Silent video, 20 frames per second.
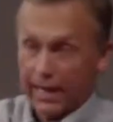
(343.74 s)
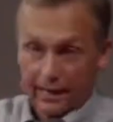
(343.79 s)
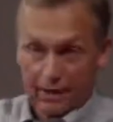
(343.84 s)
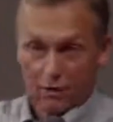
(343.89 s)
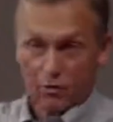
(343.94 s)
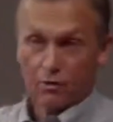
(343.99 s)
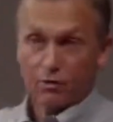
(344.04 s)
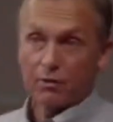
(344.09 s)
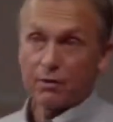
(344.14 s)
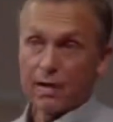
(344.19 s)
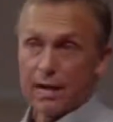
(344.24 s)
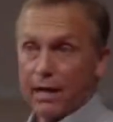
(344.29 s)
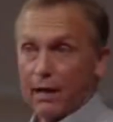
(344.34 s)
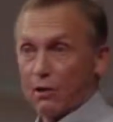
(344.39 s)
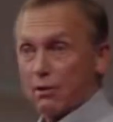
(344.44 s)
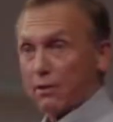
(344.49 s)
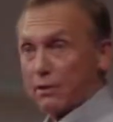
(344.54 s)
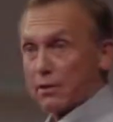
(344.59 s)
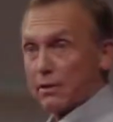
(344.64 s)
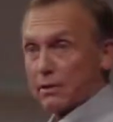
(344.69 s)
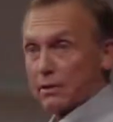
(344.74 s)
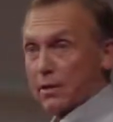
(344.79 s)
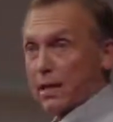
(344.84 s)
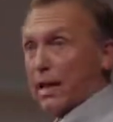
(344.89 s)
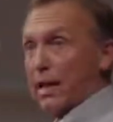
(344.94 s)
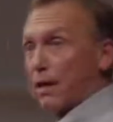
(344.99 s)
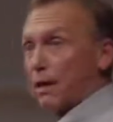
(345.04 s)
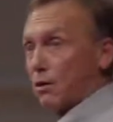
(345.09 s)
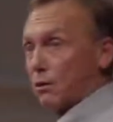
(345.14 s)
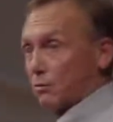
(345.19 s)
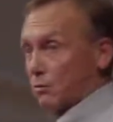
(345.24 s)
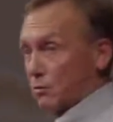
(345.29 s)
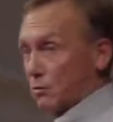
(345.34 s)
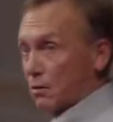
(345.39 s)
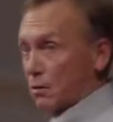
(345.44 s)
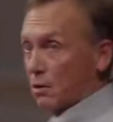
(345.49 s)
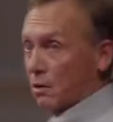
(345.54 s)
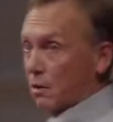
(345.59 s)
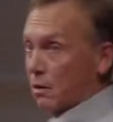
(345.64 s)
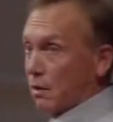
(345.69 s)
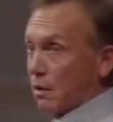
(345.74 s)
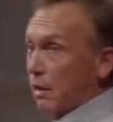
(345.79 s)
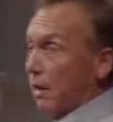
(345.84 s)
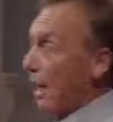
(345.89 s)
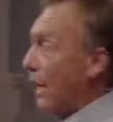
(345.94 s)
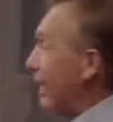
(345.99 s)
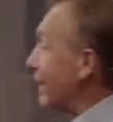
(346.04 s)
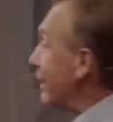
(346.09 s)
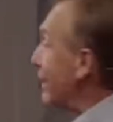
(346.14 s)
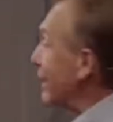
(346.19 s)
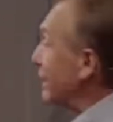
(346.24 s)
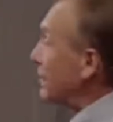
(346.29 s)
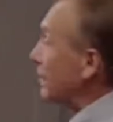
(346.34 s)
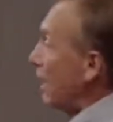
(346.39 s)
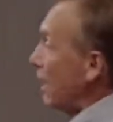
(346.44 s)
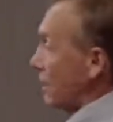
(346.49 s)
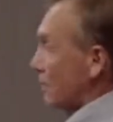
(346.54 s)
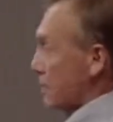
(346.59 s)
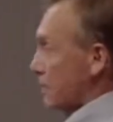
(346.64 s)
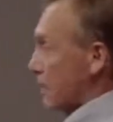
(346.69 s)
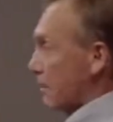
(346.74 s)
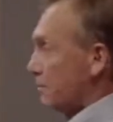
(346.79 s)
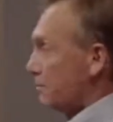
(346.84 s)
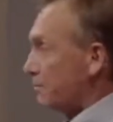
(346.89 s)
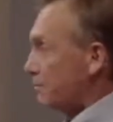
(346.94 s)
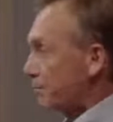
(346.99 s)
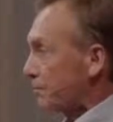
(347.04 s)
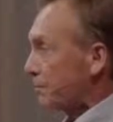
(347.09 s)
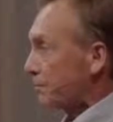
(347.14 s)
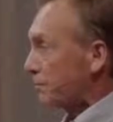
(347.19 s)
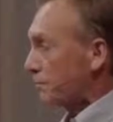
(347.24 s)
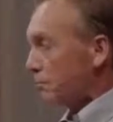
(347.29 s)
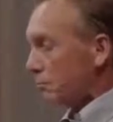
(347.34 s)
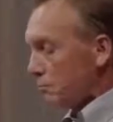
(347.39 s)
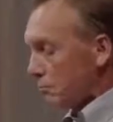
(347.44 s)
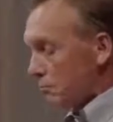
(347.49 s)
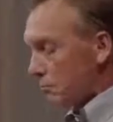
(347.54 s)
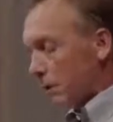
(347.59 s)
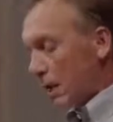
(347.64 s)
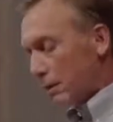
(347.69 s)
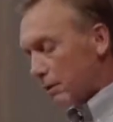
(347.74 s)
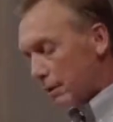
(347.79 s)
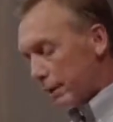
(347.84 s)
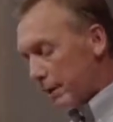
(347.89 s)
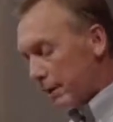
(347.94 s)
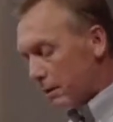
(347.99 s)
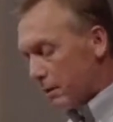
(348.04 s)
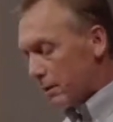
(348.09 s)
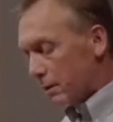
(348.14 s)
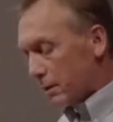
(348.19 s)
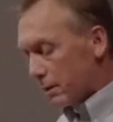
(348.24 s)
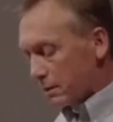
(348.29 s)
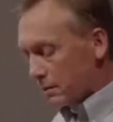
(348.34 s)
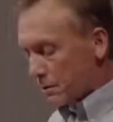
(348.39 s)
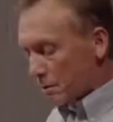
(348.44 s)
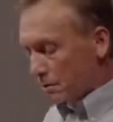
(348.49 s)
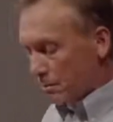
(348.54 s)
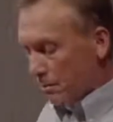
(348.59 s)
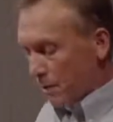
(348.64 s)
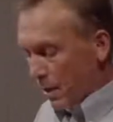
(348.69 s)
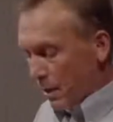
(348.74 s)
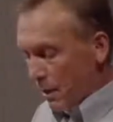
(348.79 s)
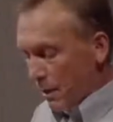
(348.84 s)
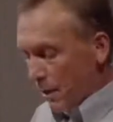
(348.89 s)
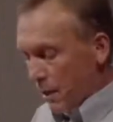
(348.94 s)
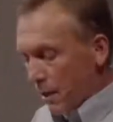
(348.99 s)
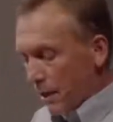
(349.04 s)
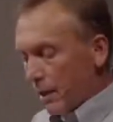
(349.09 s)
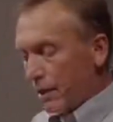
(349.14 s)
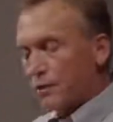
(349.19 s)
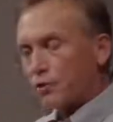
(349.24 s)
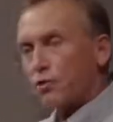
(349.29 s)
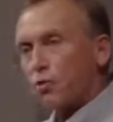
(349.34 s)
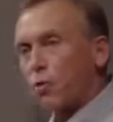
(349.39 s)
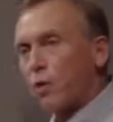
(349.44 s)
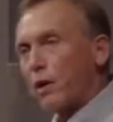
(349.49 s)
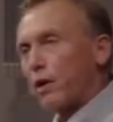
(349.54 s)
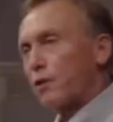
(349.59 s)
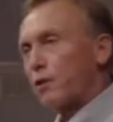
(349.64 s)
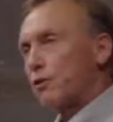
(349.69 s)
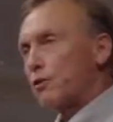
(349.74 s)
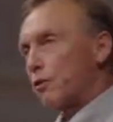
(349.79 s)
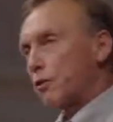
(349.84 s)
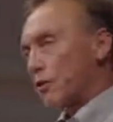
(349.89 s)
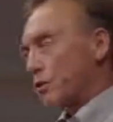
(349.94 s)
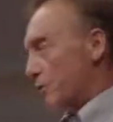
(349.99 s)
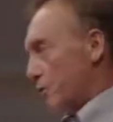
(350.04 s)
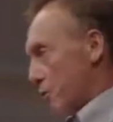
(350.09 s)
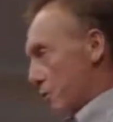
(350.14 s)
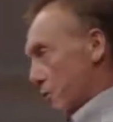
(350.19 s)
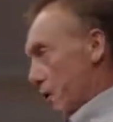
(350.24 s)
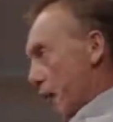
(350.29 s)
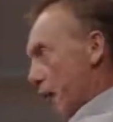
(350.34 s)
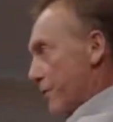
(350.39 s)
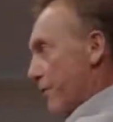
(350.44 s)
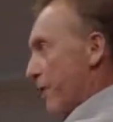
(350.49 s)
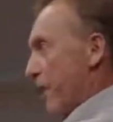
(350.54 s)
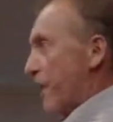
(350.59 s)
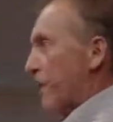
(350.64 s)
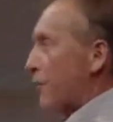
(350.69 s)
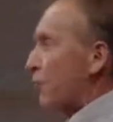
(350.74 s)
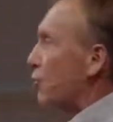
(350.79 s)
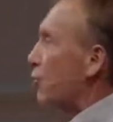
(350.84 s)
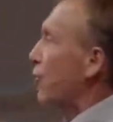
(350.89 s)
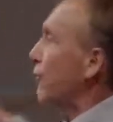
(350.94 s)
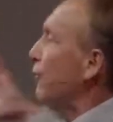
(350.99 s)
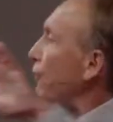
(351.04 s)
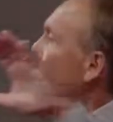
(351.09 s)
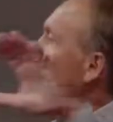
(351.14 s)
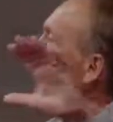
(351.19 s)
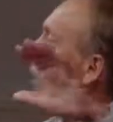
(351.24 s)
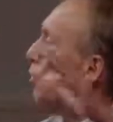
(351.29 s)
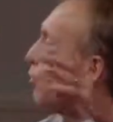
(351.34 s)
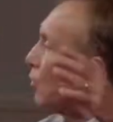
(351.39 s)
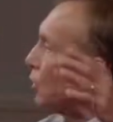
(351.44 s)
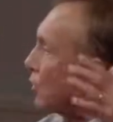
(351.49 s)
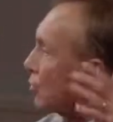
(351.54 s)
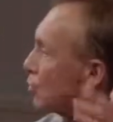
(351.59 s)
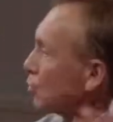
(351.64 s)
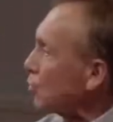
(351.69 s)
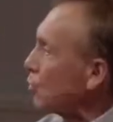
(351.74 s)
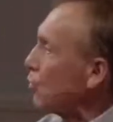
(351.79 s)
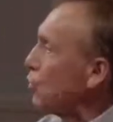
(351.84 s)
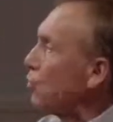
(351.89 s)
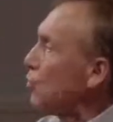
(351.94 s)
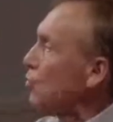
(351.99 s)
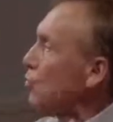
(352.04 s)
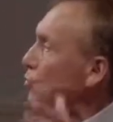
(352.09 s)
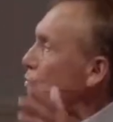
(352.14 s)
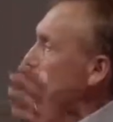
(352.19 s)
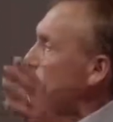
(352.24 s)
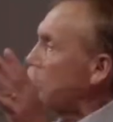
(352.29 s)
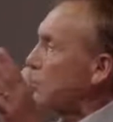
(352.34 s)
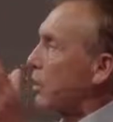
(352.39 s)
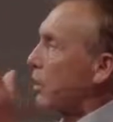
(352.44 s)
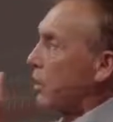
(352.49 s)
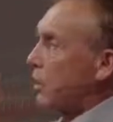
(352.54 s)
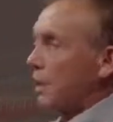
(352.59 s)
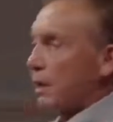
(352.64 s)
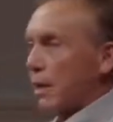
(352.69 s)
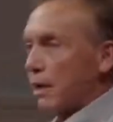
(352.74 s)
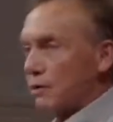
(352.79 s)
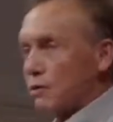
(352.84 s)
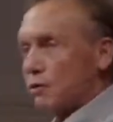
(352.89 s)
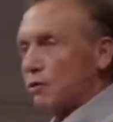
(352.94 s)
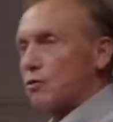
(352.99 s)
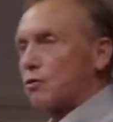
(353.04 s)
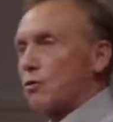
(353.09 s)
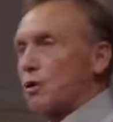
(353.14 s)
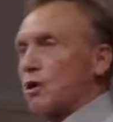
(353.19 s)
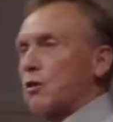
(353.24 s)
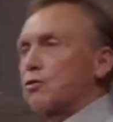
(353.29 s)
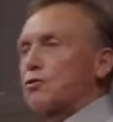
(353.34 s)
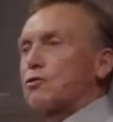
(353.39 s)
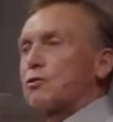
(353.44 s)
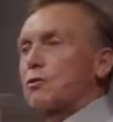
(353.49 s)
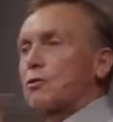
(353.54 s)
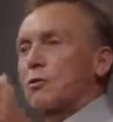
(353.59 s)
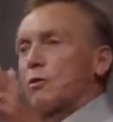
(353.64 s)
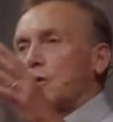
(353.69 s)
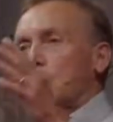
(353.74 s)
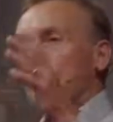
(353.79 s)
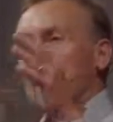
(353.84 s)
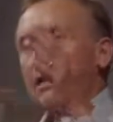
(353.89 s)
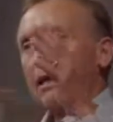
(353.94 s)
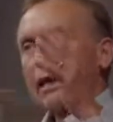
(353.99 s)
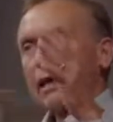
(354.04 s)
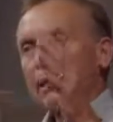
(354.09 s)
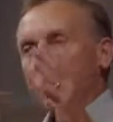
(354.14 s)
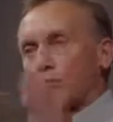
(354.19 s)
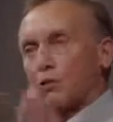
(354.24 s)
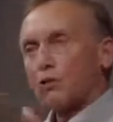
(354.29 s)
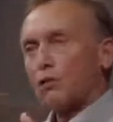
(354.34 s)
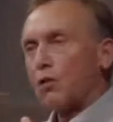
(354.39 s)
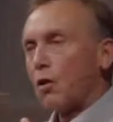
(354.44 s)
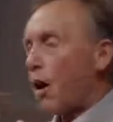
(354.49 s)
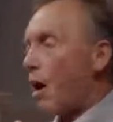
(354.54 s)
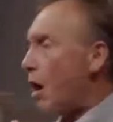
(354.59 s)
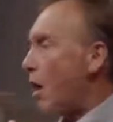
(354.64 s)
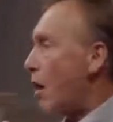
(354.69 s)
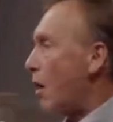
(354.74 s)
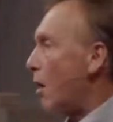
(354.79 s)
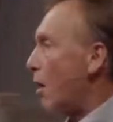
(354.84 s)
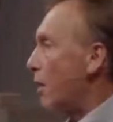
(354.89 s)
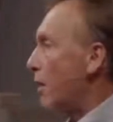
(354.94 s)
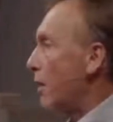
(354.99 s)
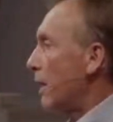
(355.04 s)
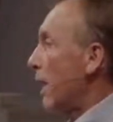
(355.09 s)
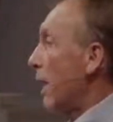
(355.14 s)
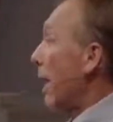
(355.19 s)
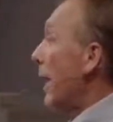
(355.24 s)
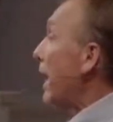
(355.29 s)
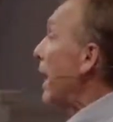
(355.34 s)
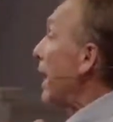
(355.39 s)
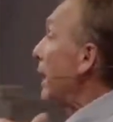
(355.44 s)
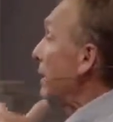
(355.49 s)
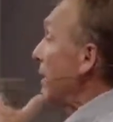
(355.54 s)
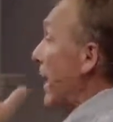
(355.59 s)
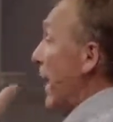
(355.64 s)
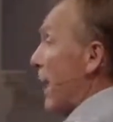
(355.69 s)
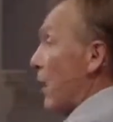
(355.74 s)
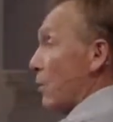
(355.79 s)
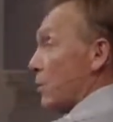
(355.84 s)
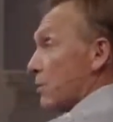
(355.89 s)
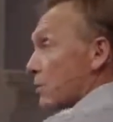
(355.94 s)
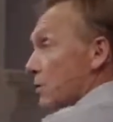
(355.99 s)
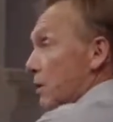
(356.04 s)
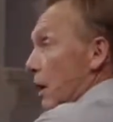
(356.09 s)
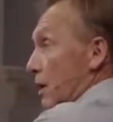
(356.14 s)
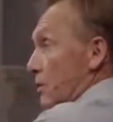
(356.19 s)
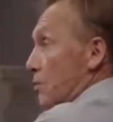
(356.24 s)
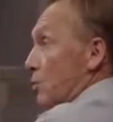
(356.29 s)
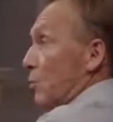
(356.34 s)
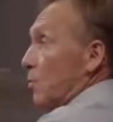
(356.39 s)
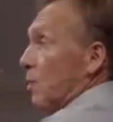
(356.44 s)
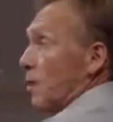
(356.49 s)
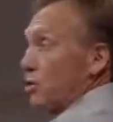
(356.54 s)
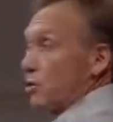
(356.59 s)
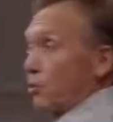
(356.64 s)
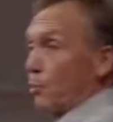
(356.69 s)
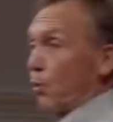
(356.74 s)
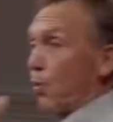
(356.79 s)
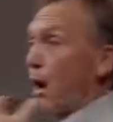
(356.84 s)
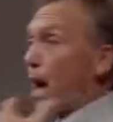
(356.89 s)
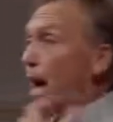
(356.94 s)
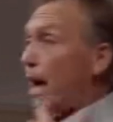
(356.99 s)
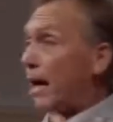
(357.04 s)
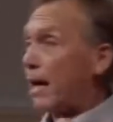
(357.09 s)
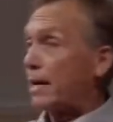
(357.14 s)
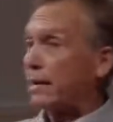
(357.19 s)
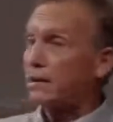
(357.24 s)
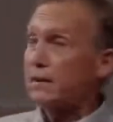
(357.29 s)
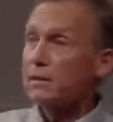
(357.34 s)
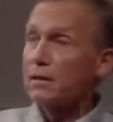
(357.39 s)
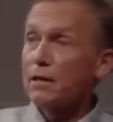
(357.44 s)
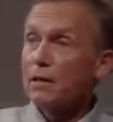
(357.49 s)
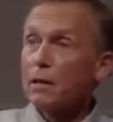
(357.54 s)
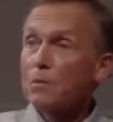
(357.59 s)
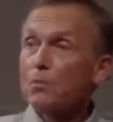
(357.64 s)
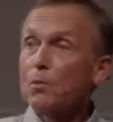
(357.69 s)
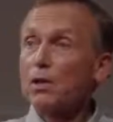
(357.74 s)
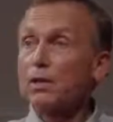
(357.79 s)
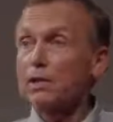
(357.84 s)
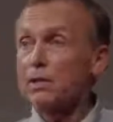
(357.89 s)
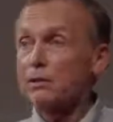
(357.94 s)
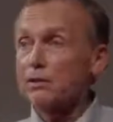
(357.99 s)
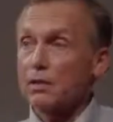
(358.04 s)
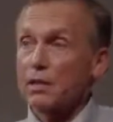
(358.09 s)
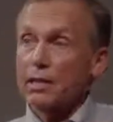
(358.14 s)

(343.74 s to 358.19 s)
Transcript: standard now in town, and he does it. Legalism is where you're not there. You're following rules and structure and the law, and now it's not so much pride, but